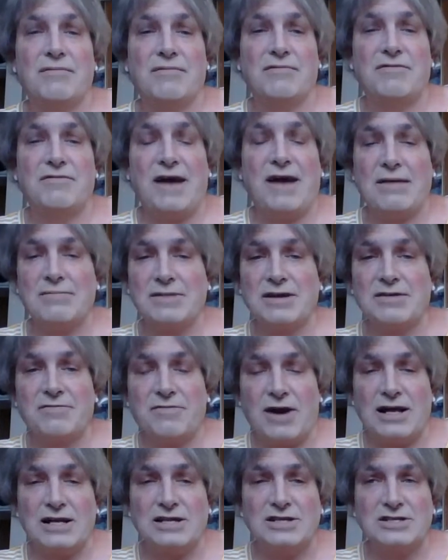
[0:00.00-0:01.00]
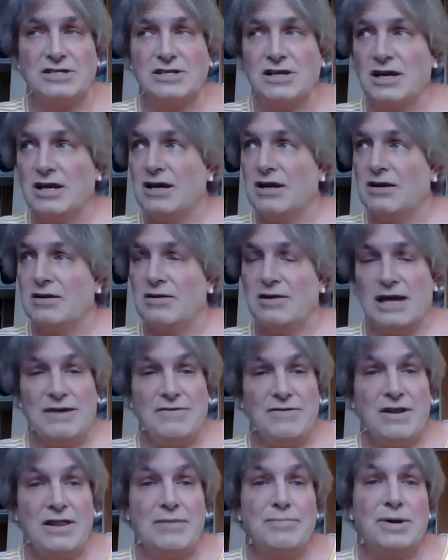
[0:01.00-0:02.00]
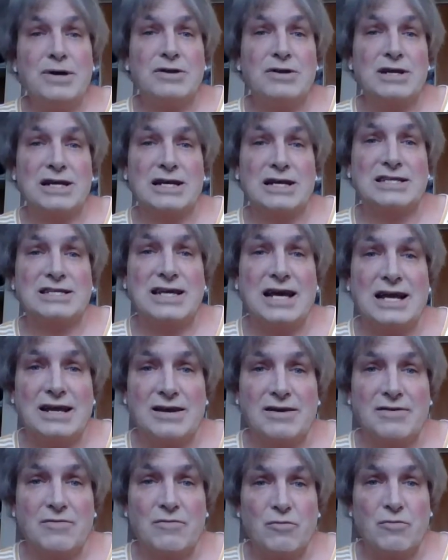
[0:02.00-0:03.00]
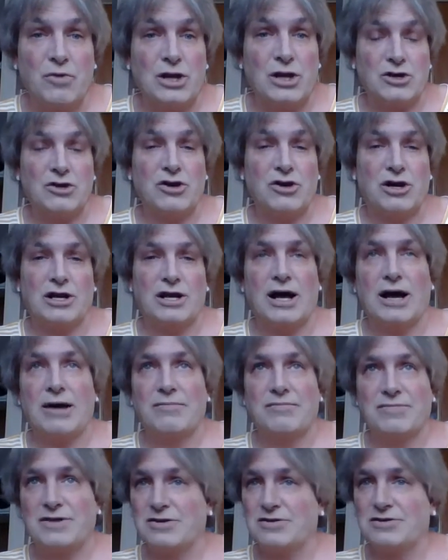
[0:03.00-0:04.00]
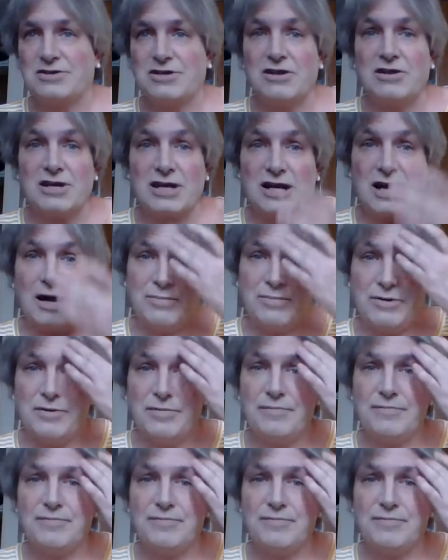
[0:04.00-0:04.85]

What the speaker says: family, friends, even in the building, it's getting really good. There's still a couple,